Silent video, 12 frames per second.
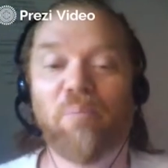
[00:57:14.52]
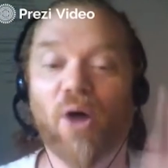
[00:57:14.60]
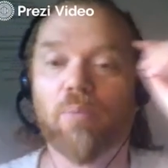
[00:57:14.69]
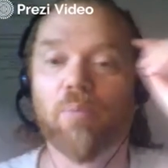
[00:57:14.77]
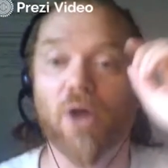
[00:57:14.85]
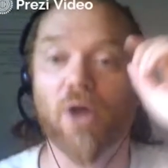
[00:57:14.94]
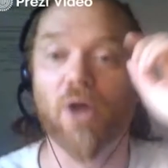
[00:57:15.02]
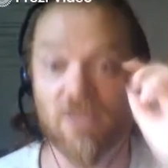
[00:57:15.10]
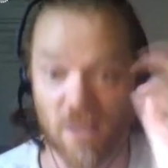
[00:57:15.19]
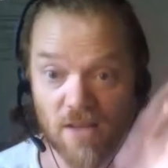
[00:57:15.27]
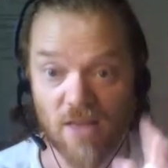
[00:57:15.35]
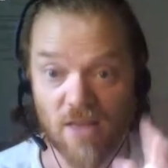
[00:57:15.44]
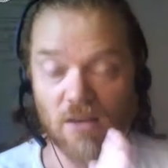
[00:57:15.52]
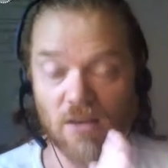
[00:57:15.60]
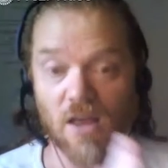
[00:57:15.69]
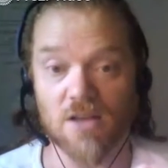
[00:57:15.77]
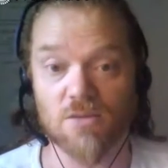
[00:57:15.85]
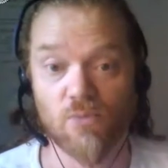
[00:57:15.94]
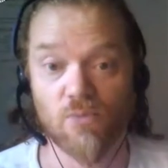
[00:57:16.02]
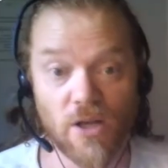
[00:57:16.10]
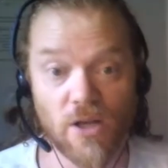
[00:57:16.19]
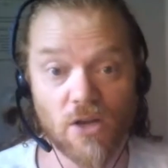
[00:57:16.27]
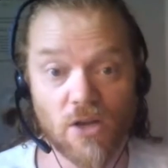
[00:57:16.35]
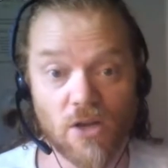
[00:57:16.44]
but I think that's a
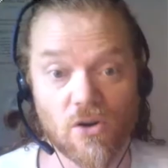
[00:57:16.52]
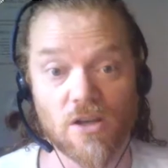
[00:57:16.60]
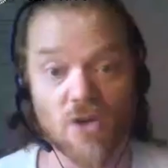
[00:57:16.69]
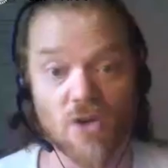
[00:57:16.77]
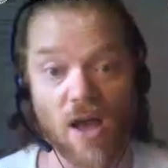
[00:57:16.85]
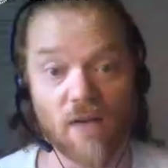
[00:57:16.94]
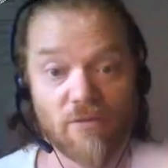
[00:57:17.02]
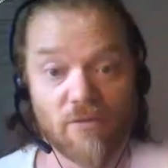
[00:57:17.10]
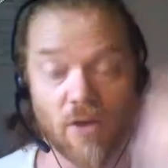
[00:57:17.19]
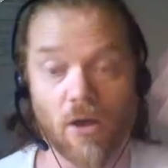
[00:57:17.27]
really good idea to have